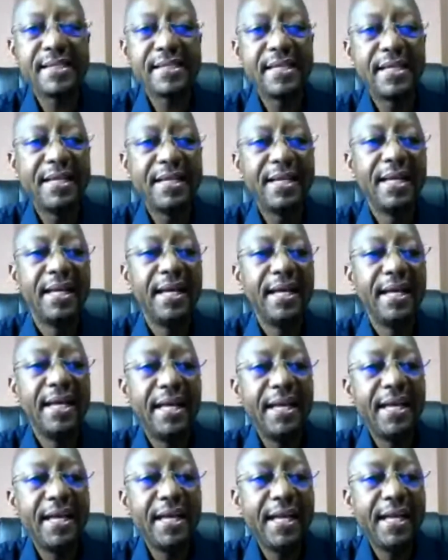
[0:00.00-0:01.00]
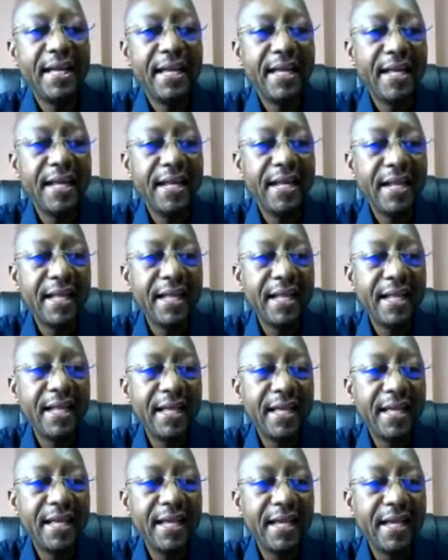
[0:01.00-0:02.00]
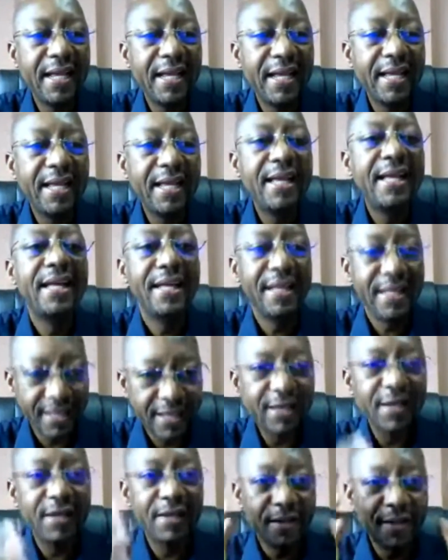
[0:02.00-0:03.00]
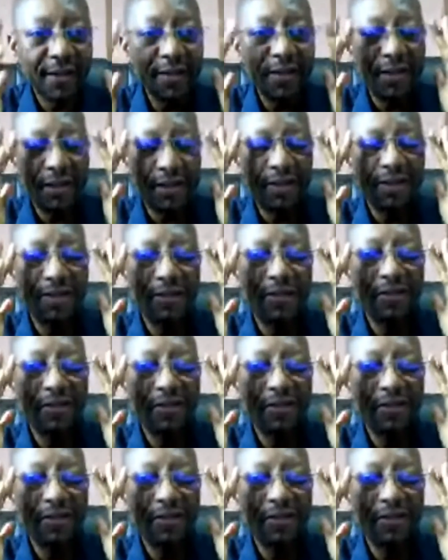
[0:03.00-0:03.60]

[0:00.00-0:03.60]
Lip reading: Also, I will share the link of the